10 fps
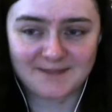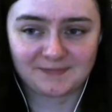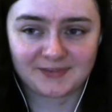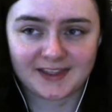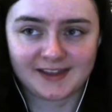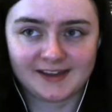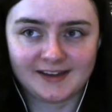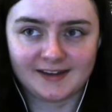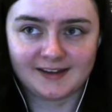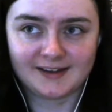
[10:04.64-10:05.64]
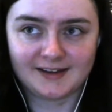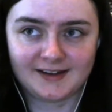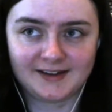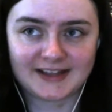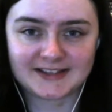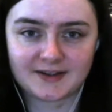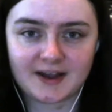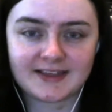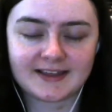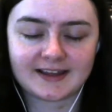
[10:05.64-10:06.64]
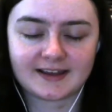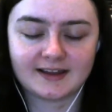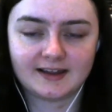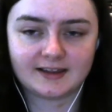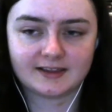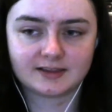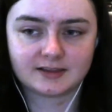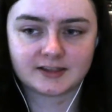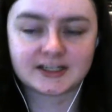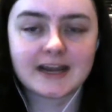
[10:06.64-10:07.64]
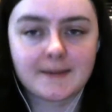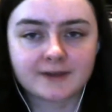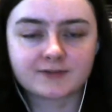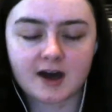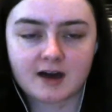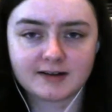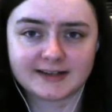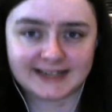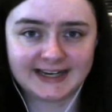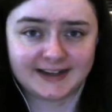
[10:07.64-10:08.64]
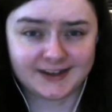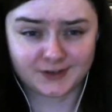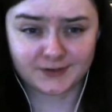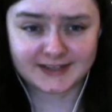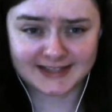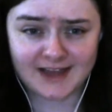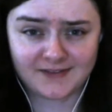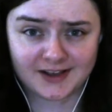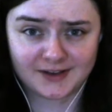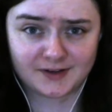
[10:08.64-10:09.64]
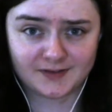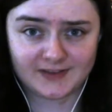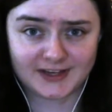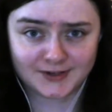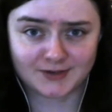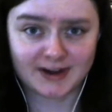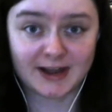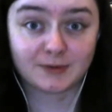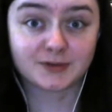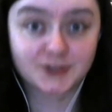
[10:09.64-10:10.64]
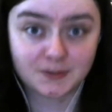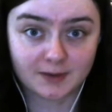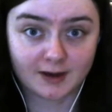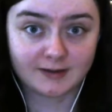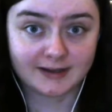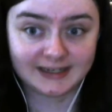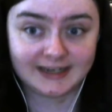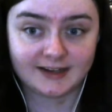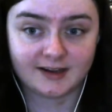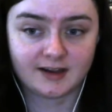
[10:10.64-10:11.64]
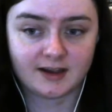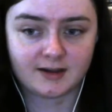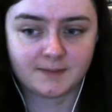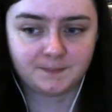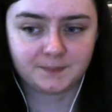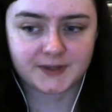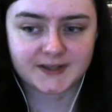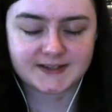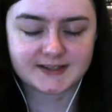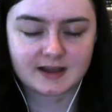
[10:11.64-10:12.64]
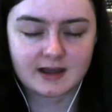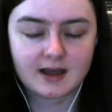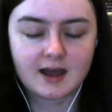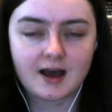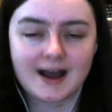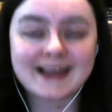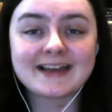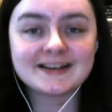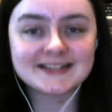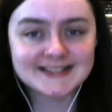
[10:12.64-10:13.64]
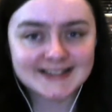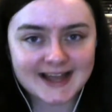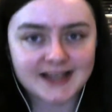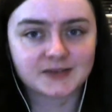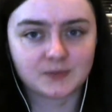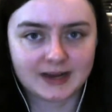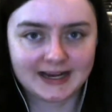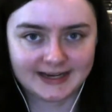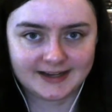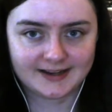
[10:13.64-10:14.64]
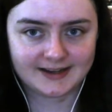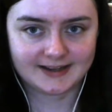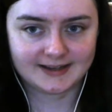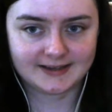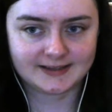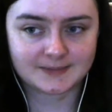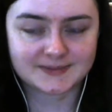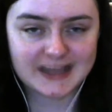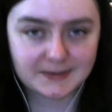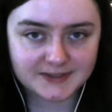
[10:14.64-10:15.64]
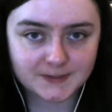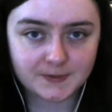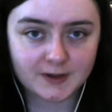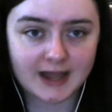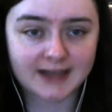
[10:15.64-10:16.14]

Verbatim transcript: Um, okay, oh, so I think the dynamic of Kara and Lena is obviously having a lot of issues right now, well, Supergirl and Lena, um, because I can understand why Lena is upset with Supergirl.